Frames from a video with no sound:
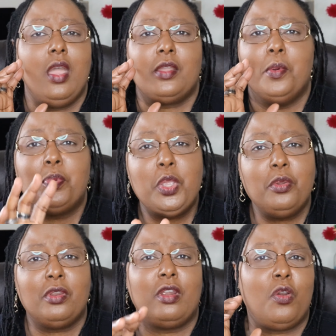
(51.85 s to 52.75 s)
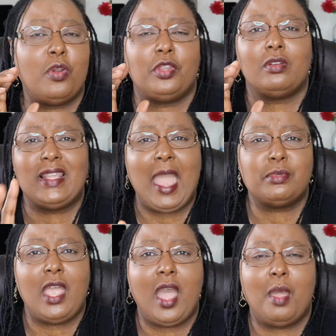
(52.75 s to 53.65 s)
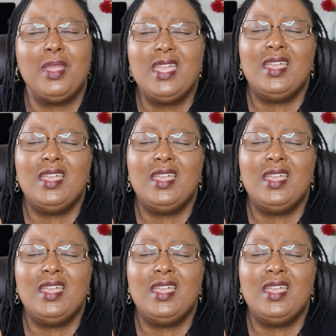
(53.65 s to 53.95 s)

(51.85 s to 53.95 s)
computer or your laptop,